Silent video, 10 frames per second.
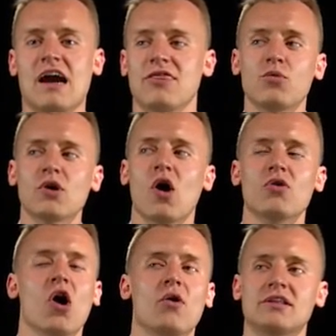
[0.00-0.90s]
I think we all
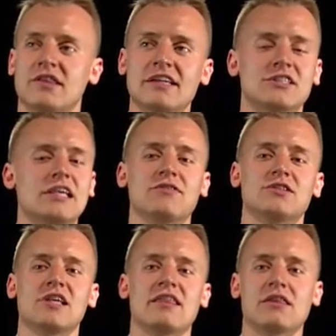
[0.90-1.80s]
know, and I think it's safe to
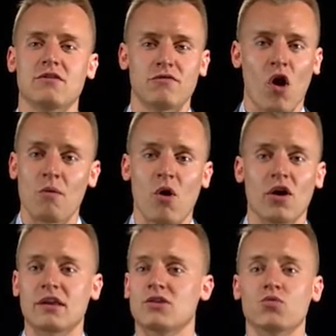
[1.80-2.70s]
say that the VAR
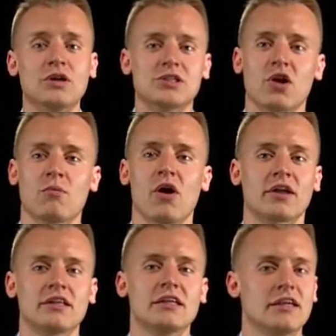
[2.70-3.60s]
market, the reseller
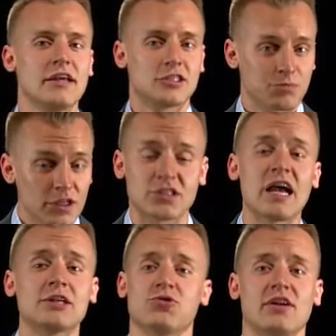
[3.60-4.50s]
market, it's pretty
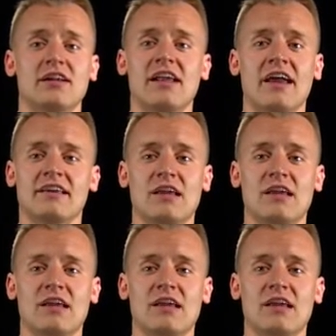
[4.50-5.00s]
saturated today.